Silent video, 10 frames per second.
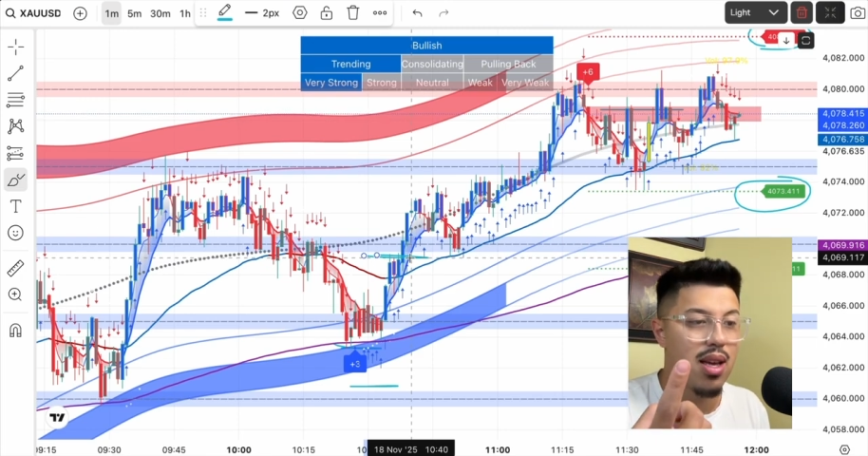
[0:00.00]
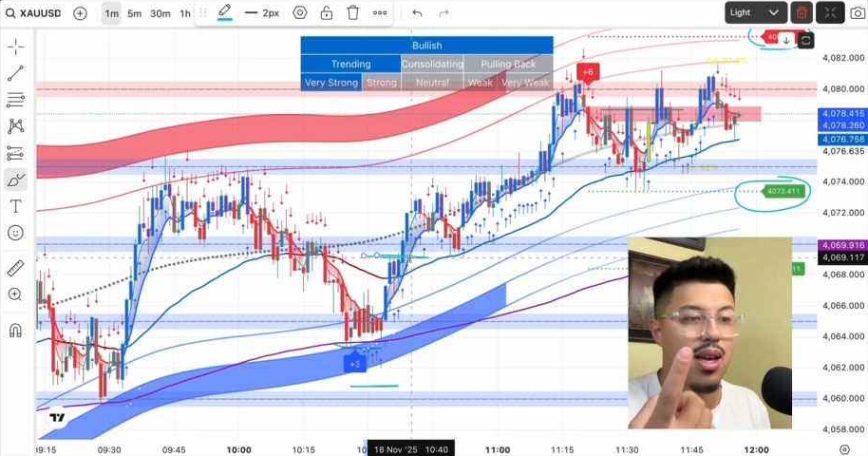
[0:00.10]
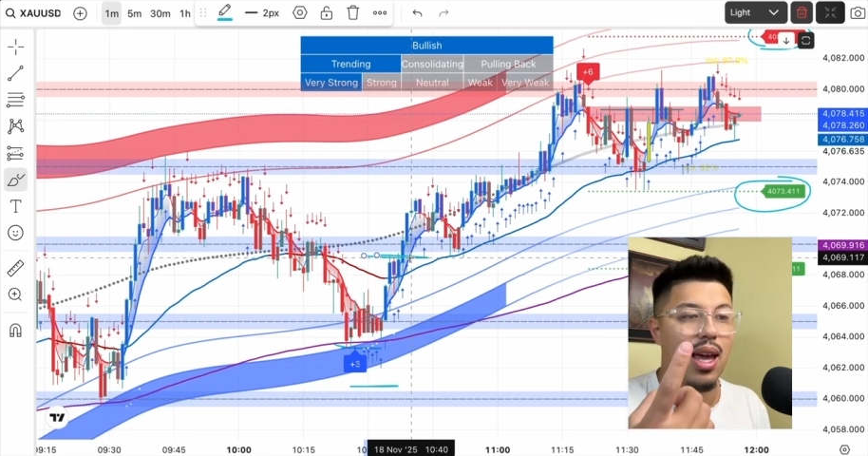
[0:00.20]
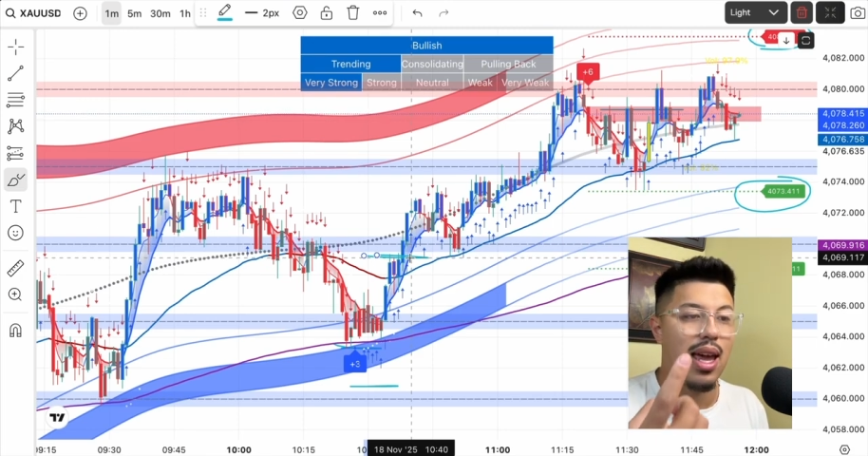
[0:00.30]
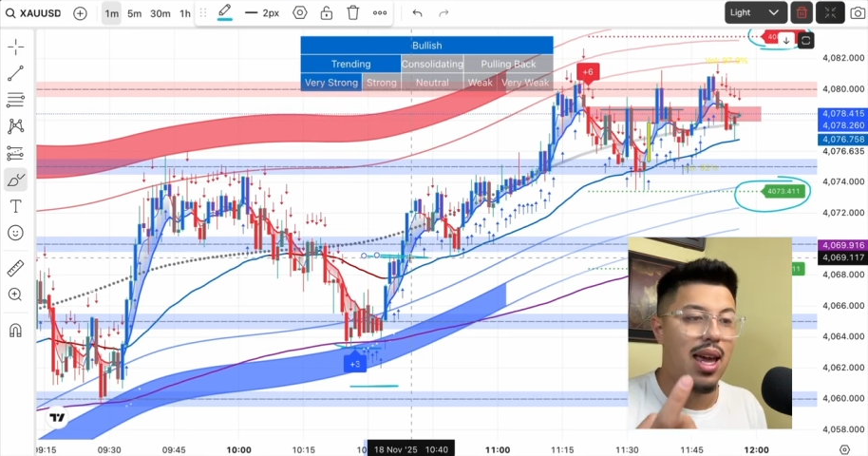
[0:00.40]

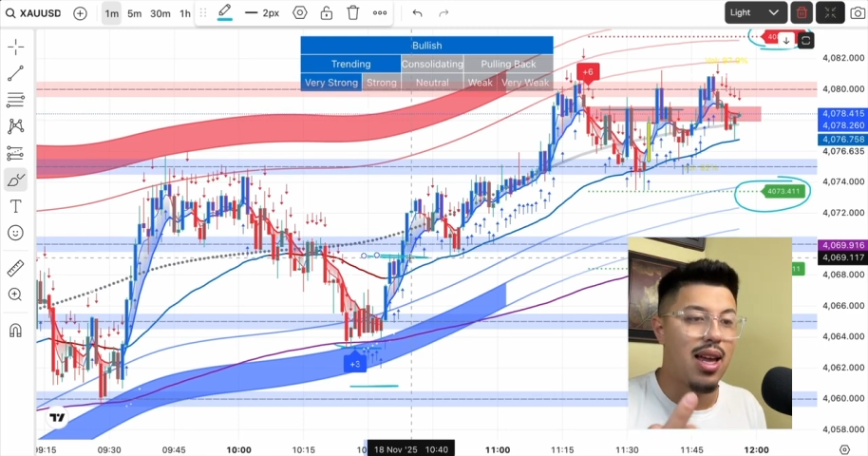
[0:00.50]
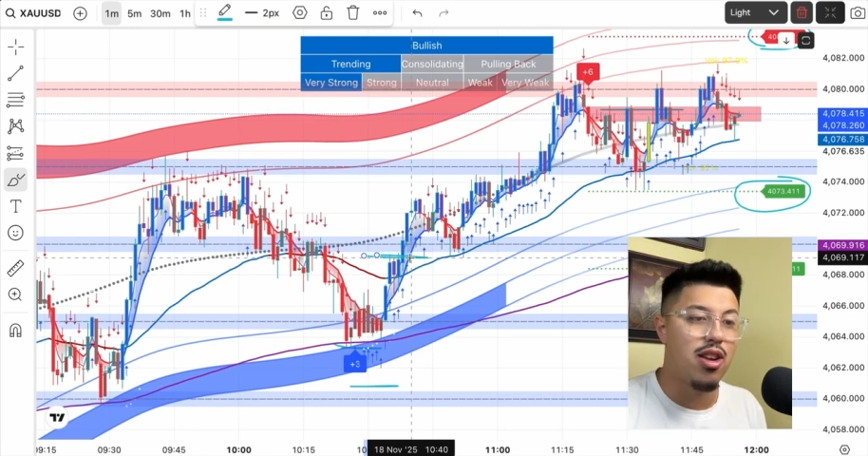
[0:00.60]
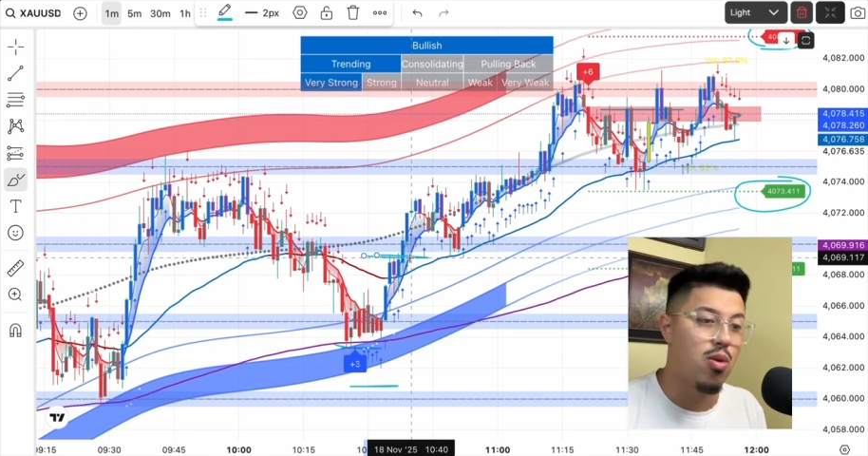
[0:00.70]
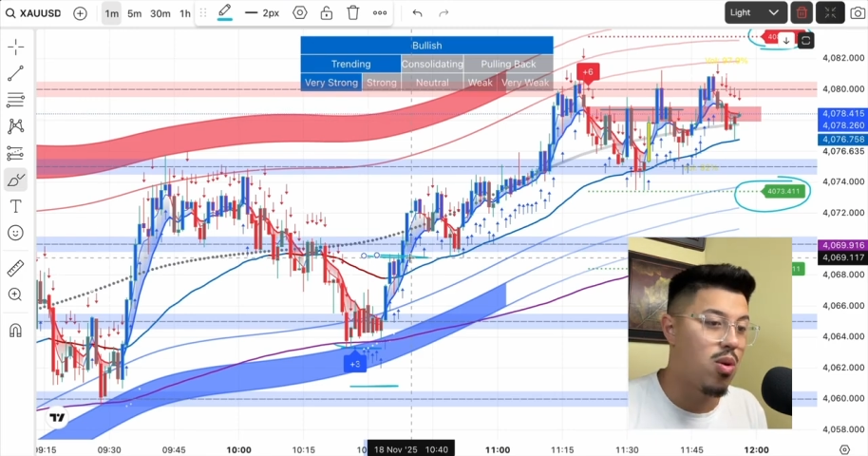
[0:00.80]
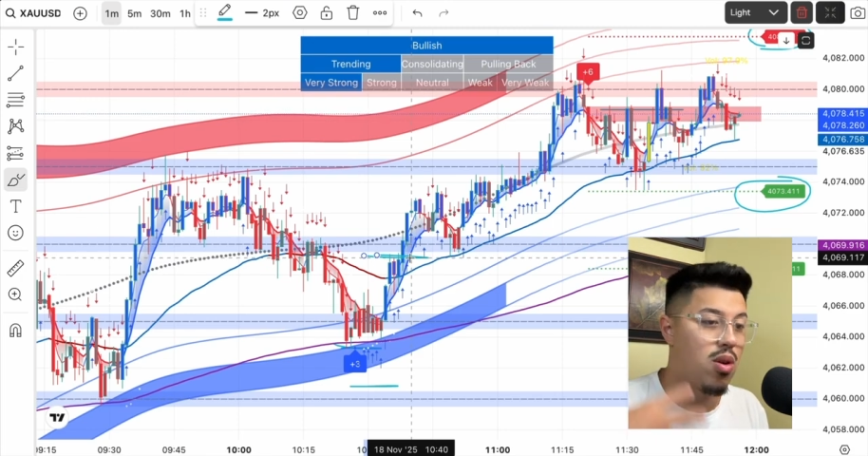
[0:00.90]
and
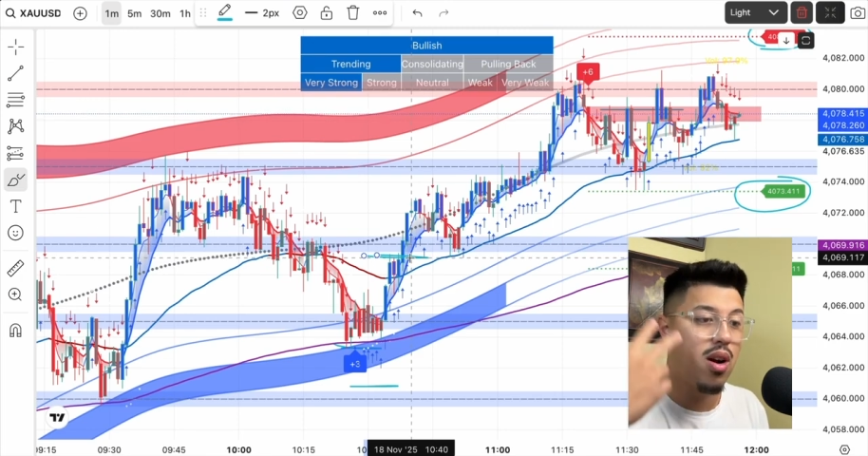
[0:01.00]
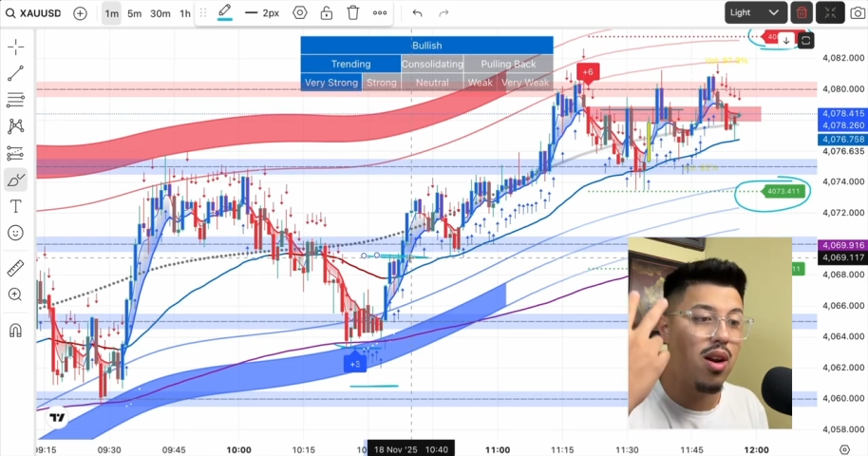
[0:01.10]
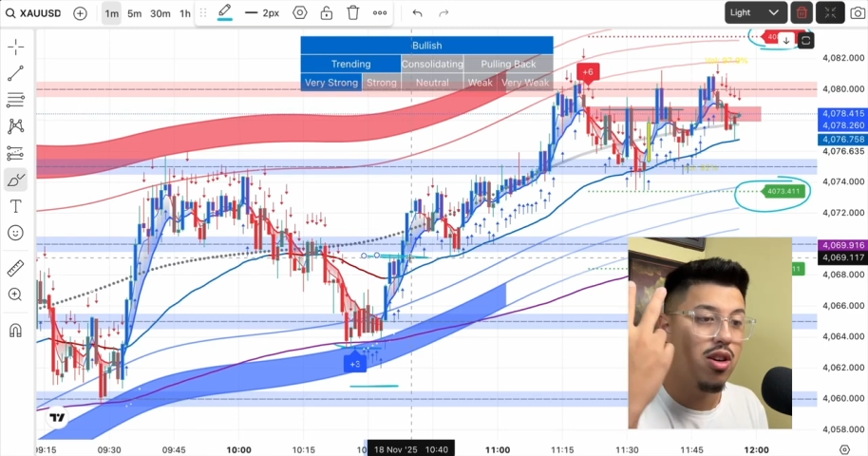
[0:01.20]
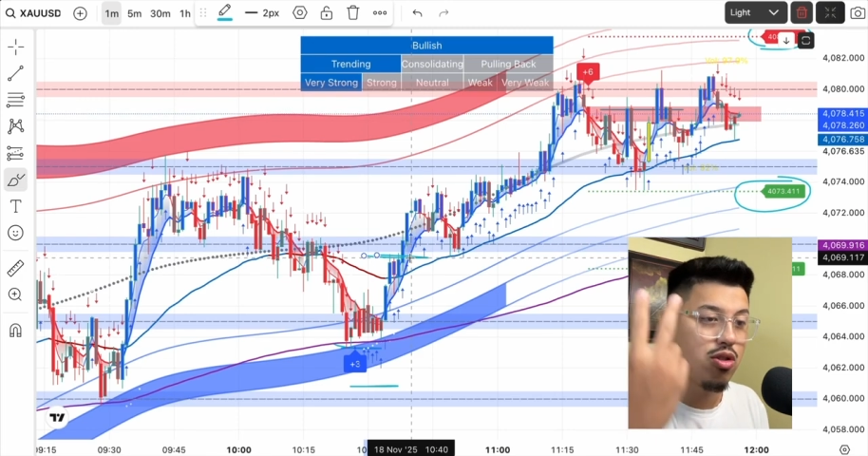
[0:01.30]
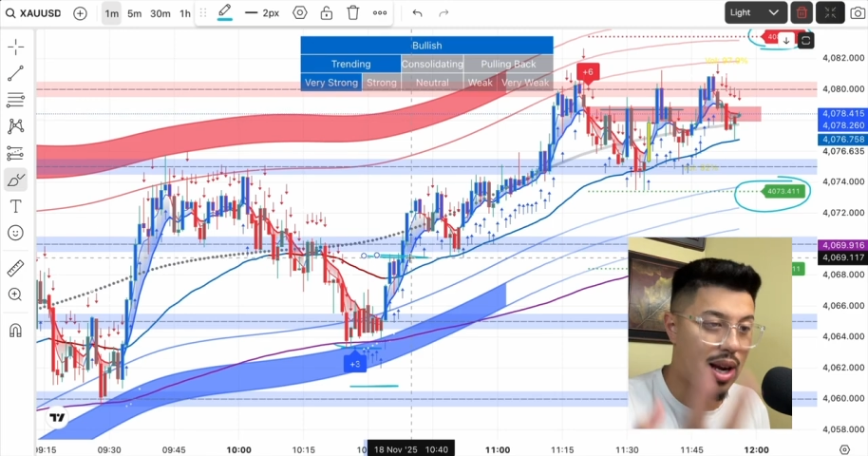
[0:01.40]
your
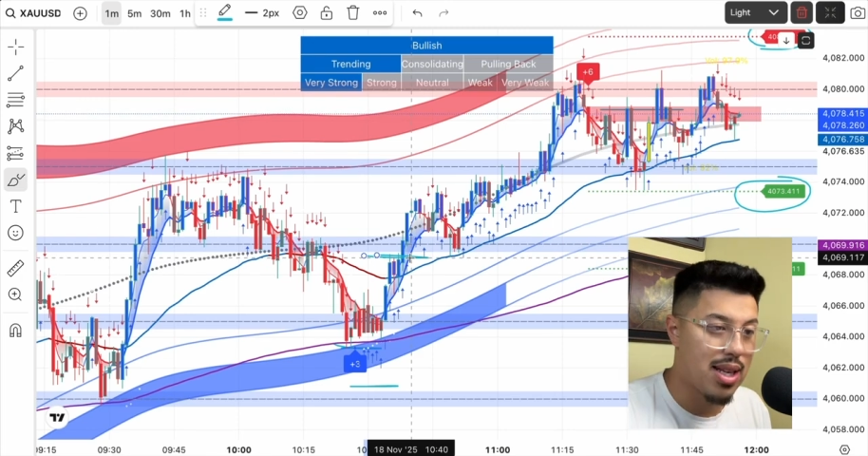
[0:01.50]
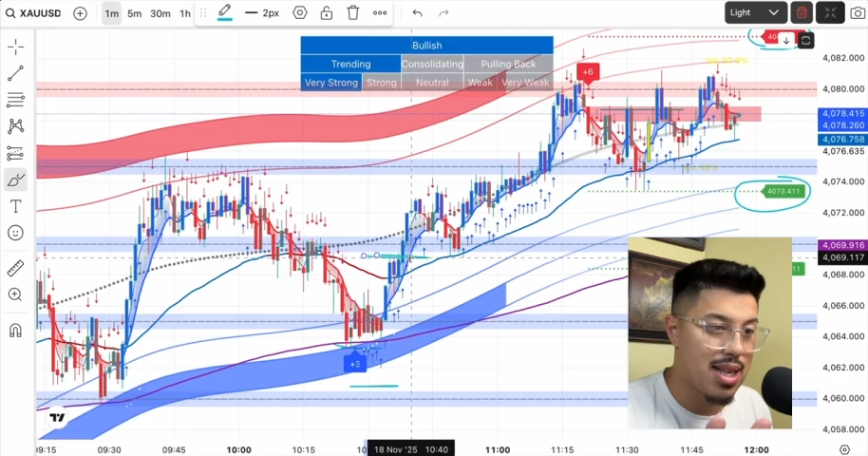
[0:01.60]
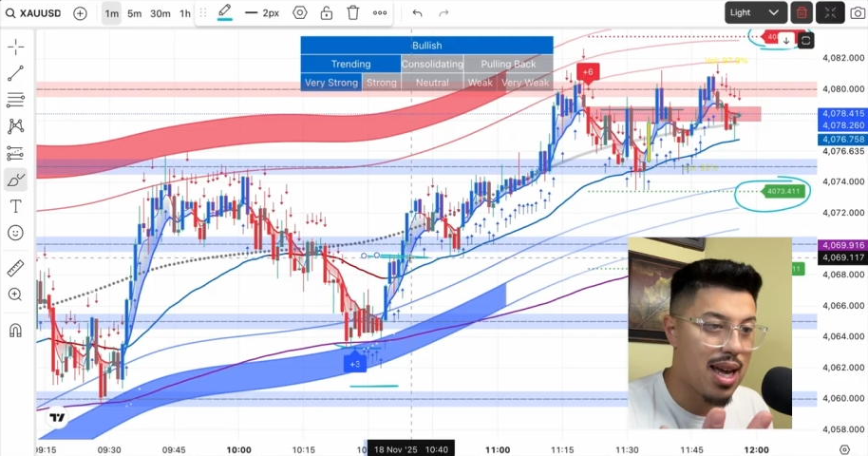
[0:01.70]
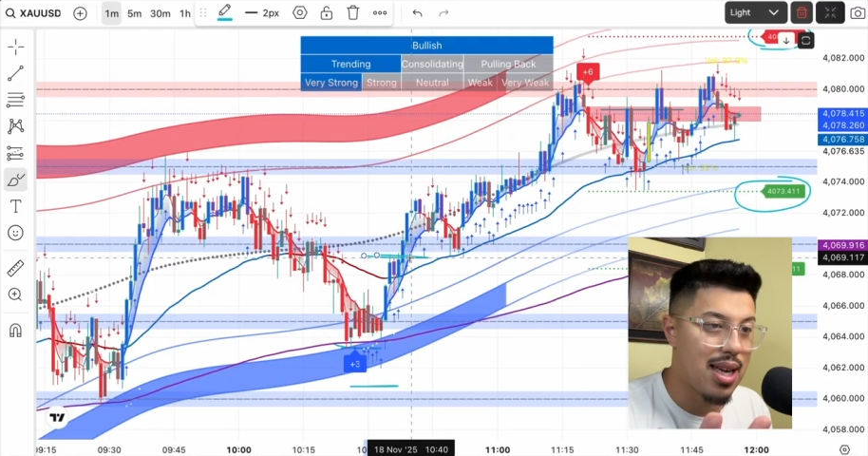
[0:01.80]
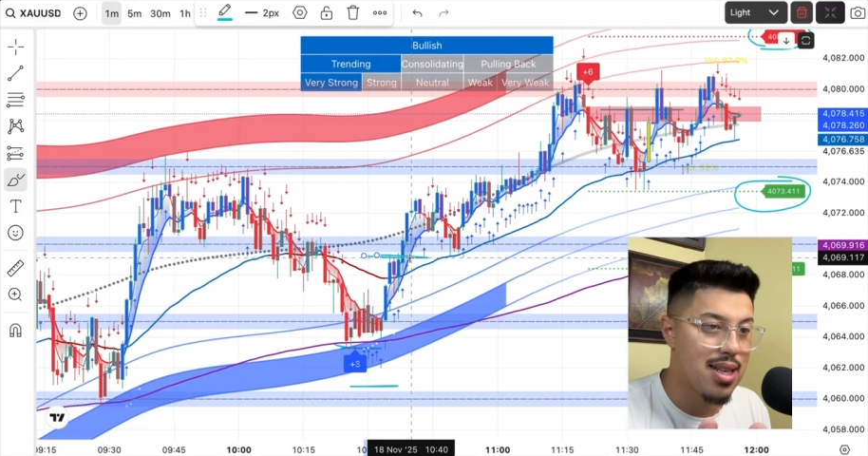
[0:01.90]
trade
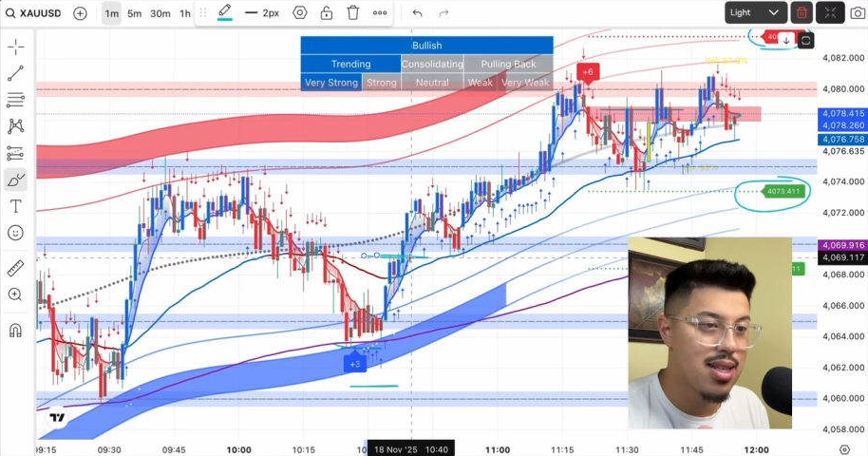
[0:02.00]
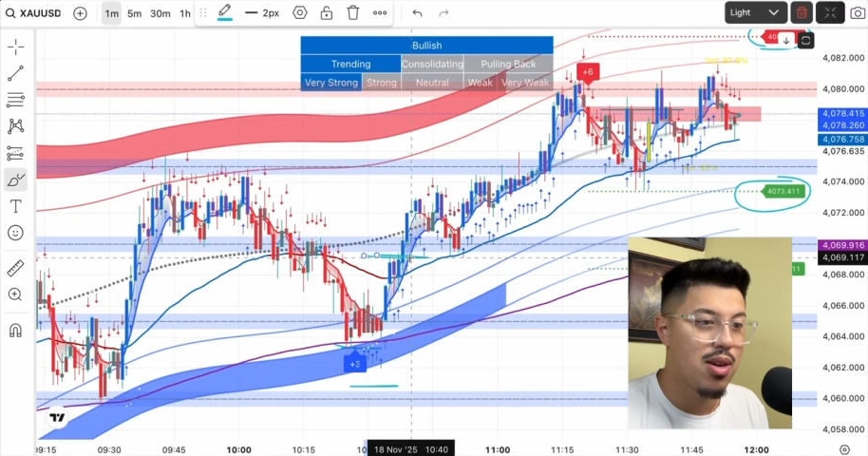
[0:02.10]
size.